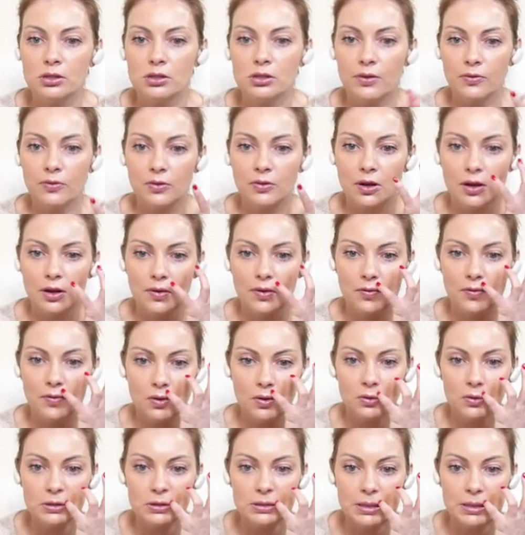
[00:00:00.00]
positive
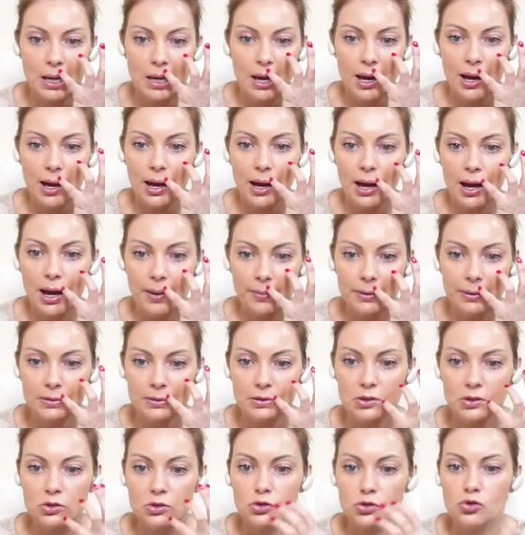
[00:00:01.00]
reviews.
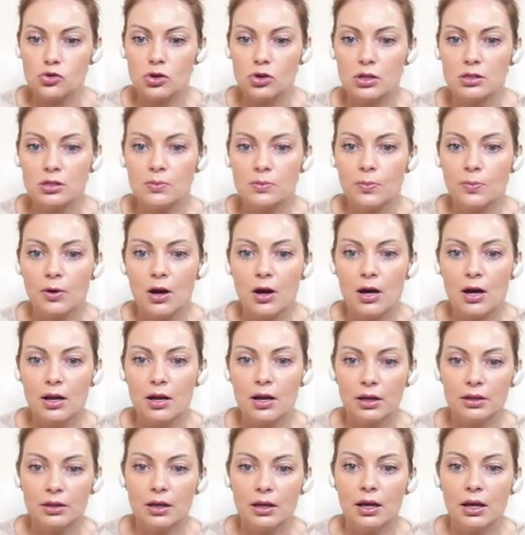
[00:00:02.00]
Amazon choice
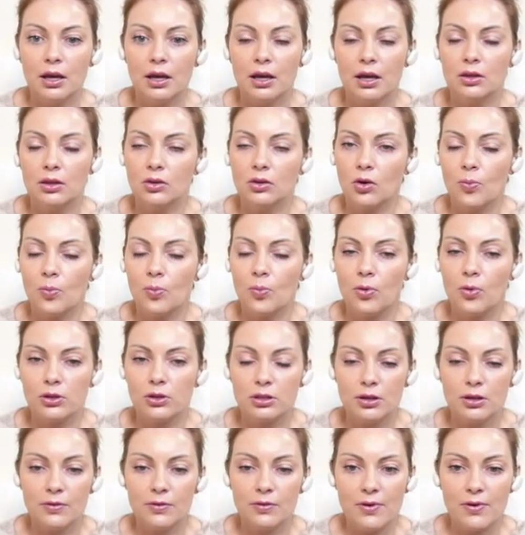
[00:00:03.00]
product in
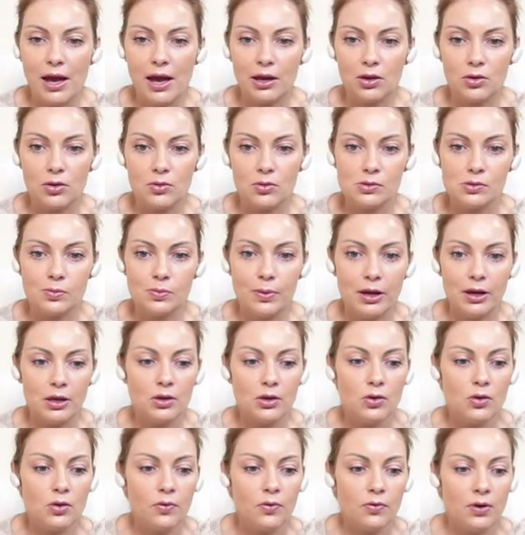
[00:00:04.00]
robotic vacuums by
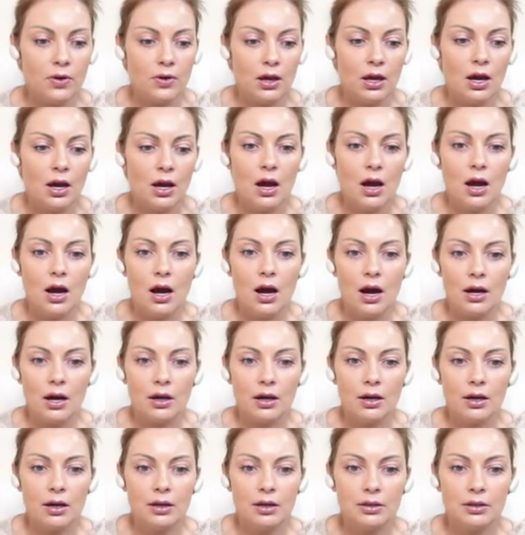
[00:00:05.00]
Eufy
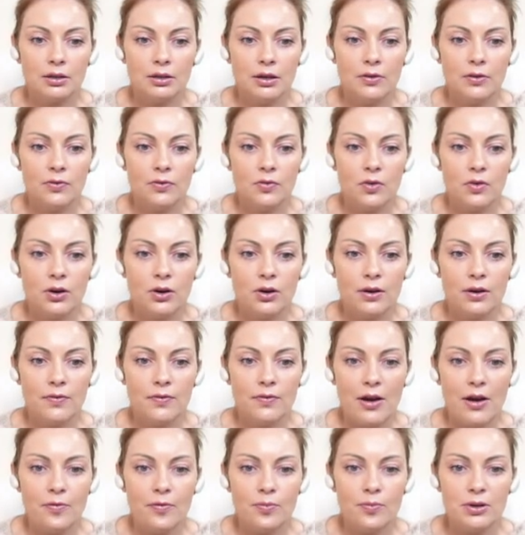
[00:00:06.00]
are currently
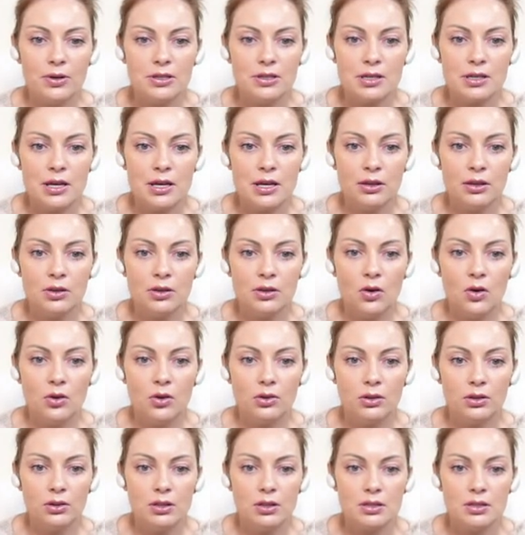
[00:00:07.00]
45%
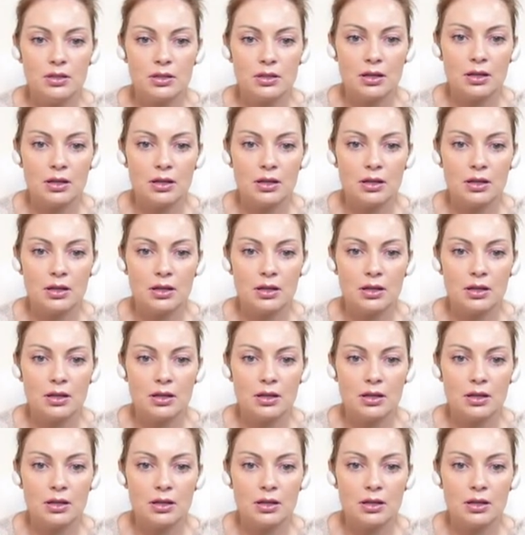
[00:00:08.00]
on